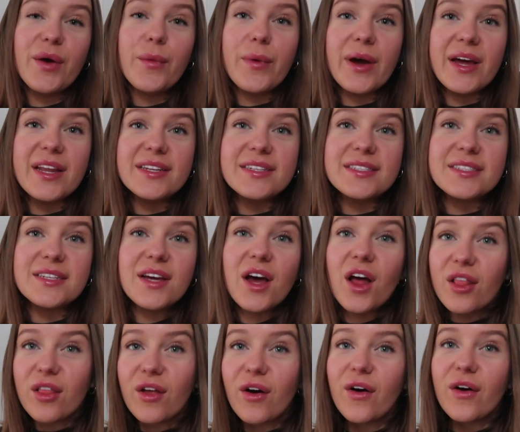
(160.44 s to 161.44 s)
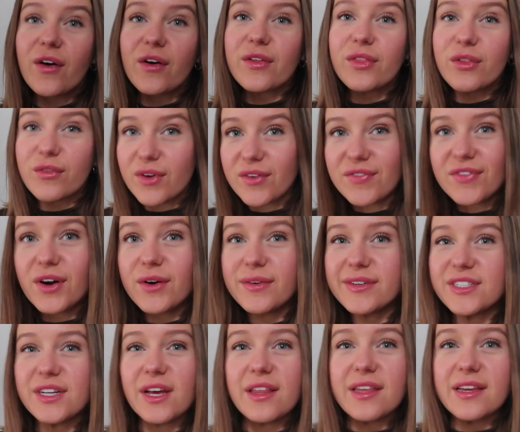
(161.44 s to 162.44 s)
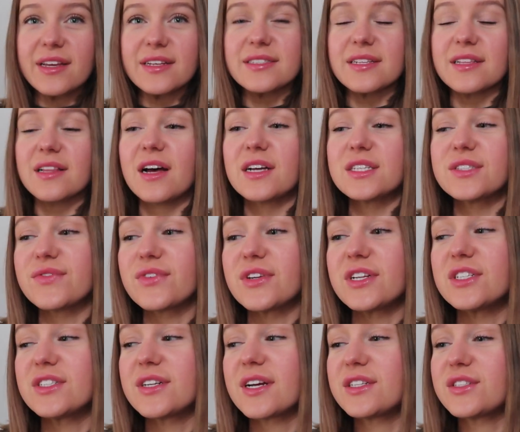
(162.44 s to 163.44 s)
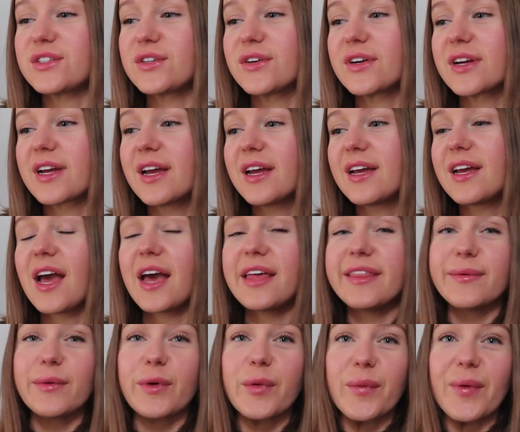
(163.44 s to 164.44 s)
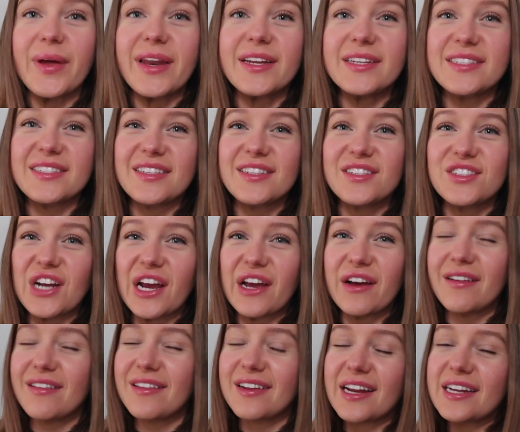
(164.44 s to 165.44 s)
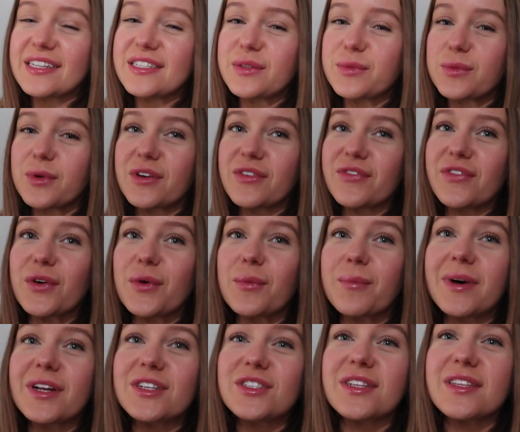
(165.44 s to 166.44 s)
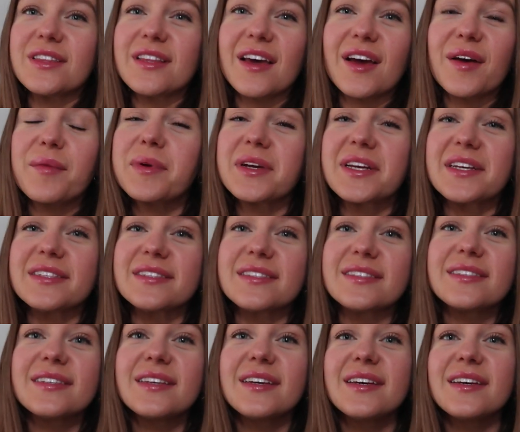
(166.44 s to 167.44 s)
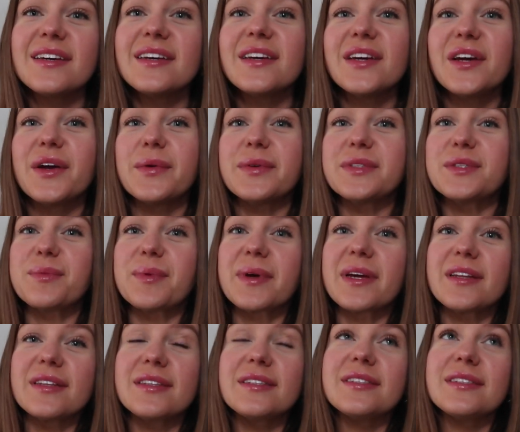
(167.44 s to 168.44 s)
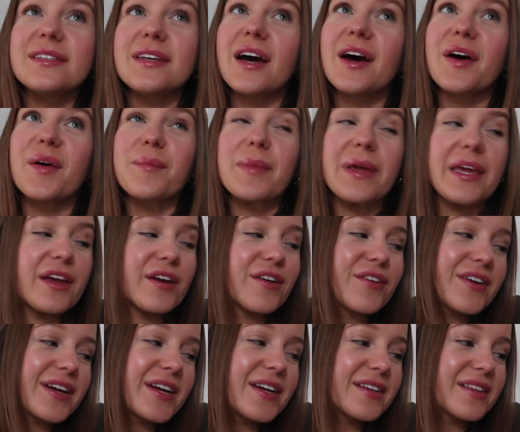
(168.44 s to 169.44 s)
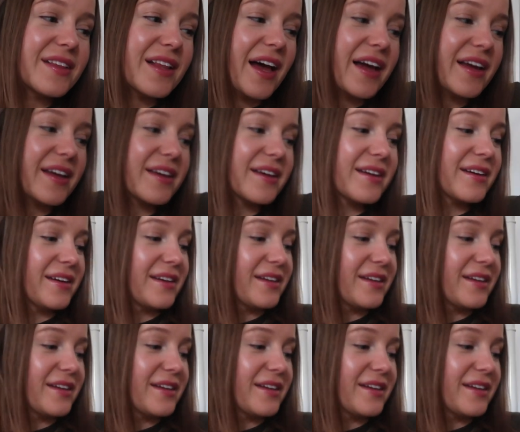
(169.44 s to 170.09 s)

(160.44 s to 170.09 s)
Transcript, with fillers: went along the river, which I think is the last footage I took, and then we went into the jail, and I didn't want to film much in there because it was a bit um, eerie, like